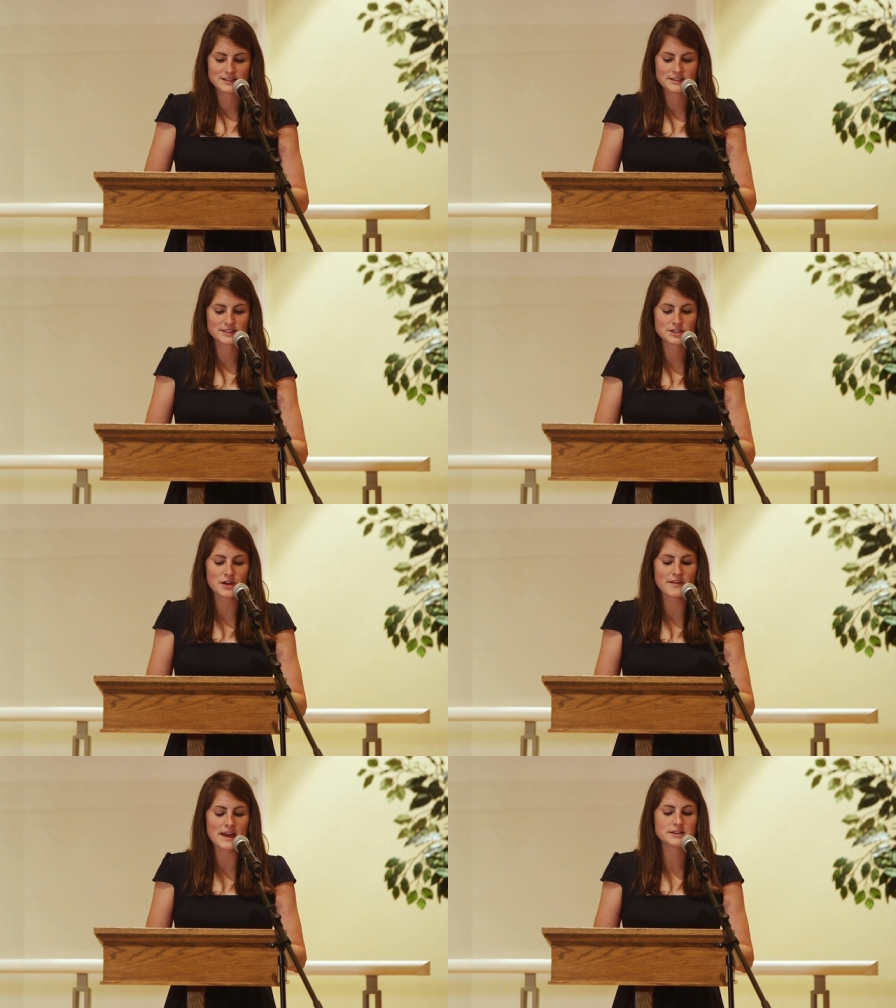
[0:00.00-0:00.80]
So
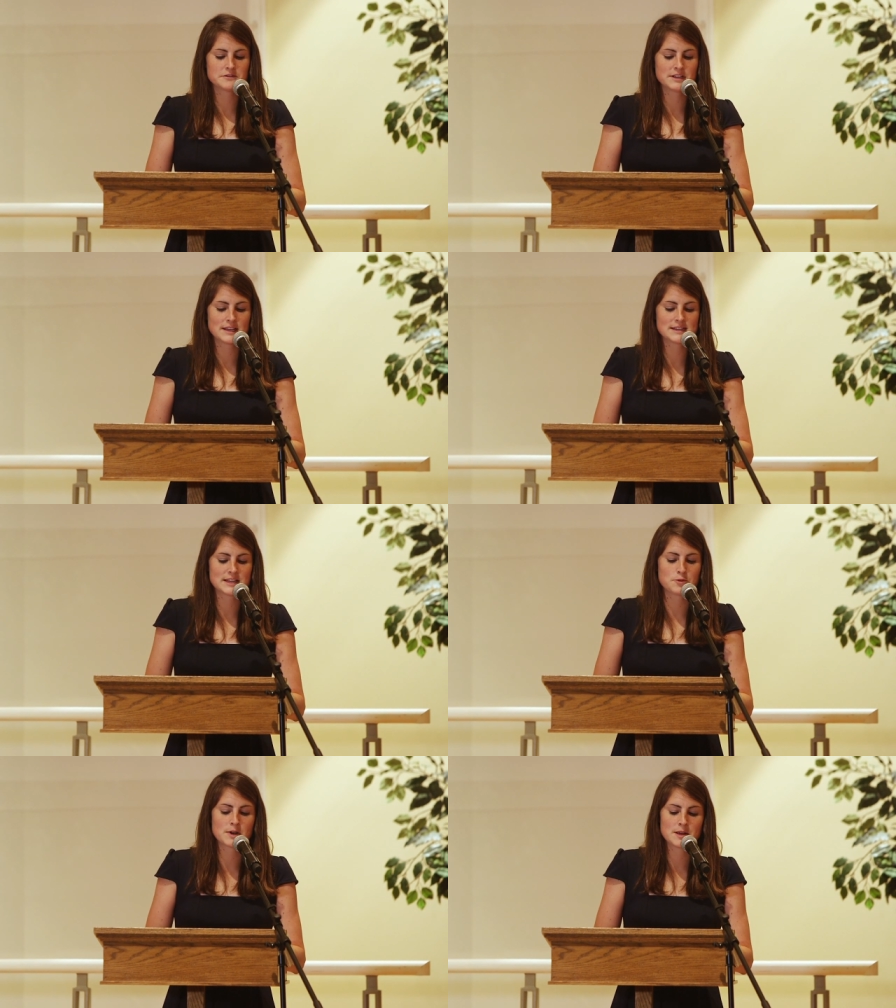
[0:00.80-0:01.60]
I've had to realize
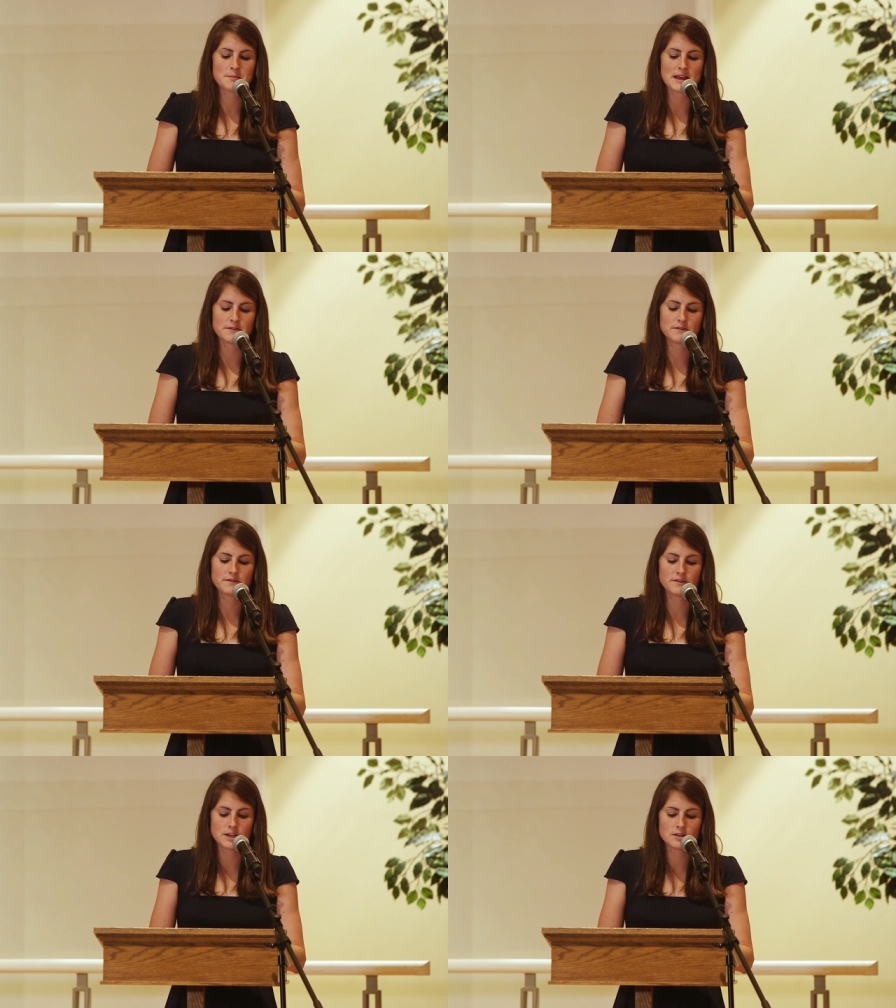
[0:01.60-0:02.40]
that what I might
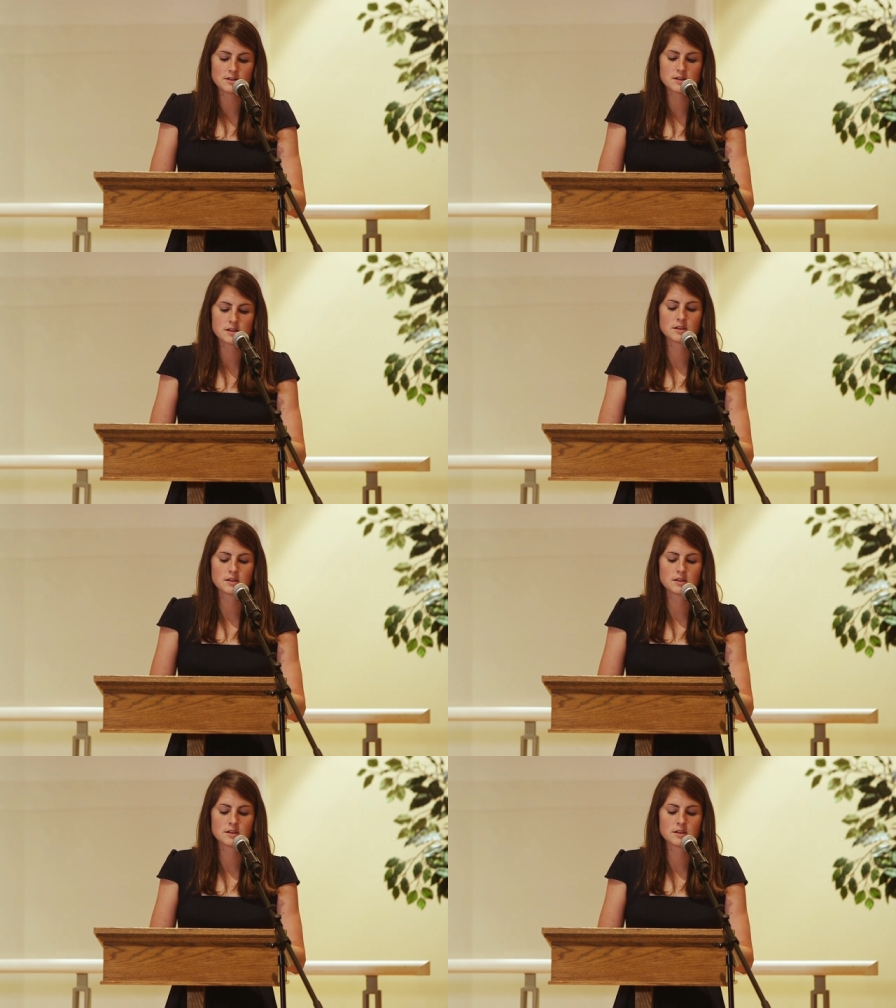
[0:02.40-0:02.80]
feel